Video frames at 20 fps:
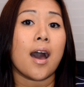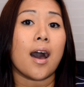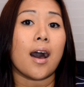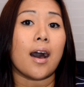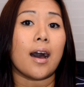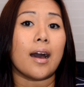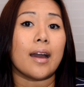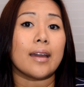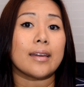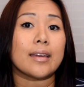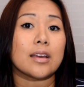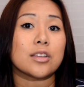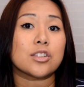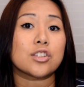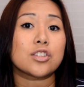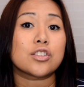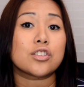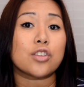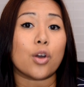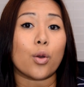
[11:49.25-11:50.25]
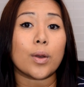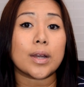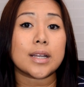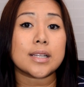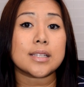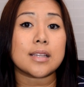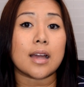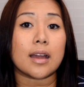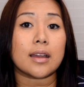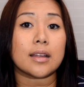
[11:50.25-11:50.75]
I get so
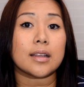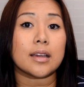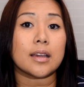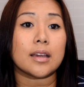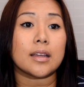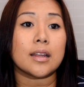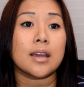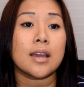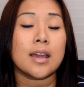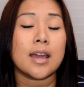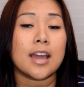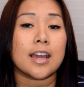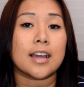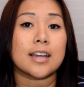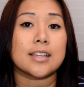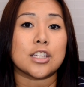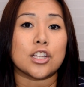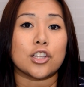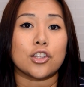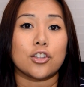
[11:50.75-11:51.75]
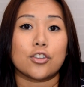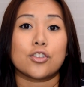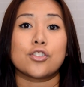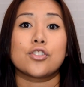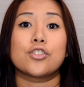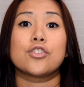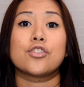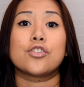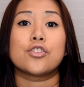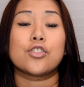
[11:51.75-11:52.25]
excited because it looks
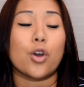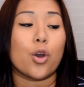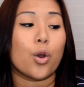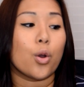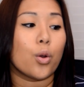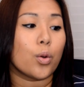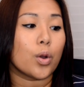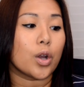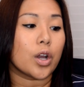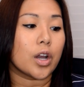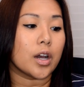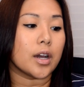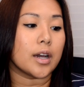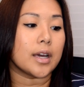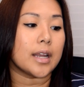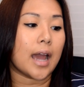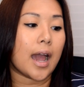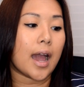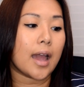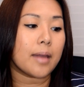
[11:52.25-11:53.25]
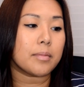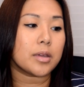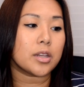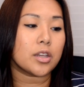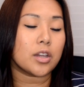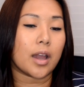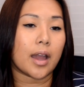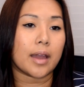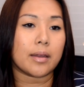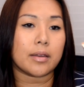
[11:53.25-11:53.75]
so good. I
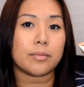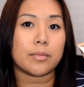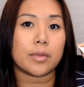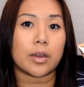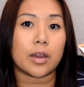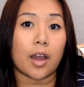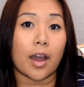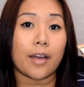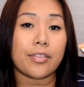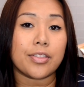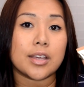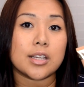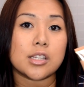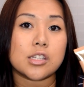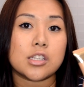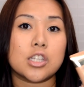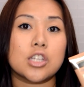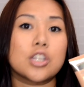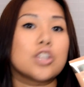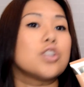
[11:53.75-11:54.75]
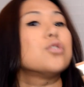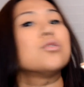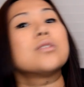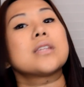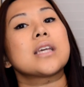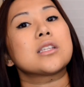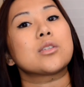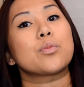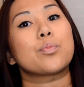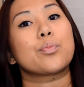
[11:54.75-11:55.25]
mean, I got this to
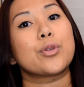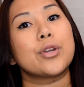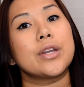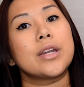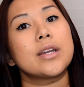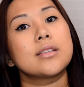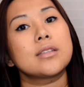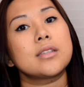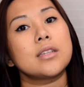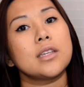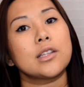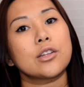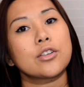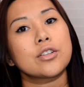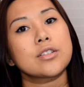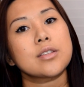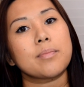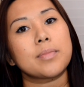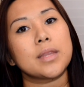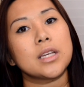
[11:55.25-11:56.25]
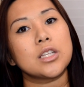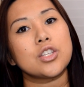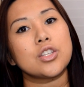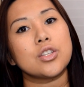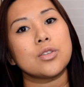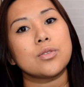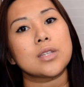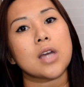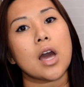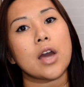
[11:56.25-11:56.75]
use as a pre-concealer, something to
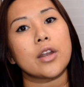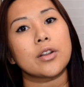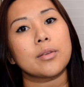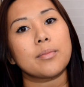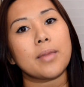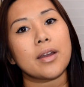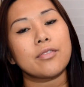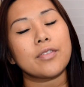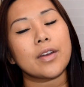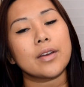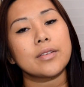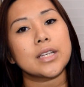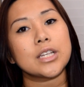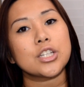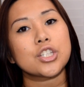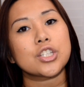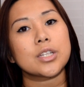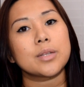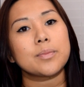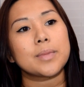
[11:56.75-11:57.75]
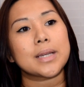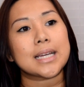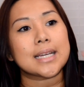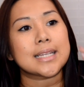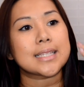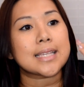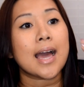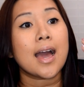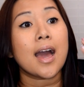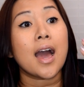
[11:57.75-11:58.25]
use under my foundation
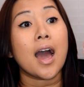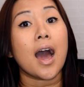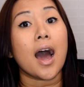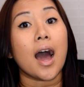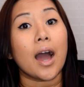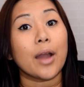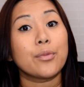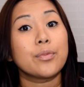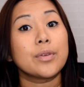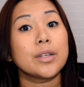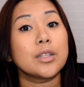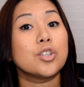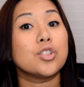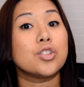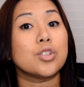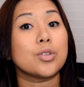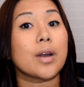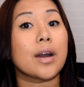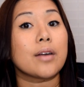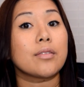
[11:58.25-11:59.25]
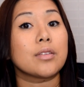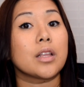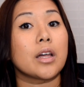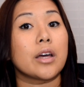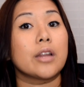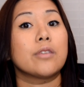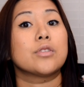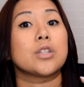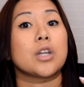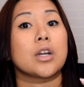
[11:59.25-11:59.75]
because I really do have a
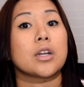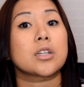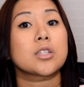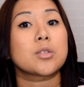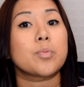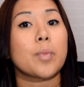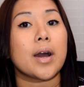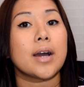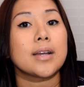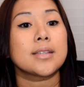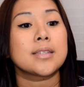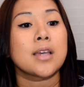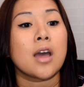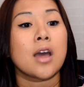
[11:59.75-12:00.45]
lot of dark spots.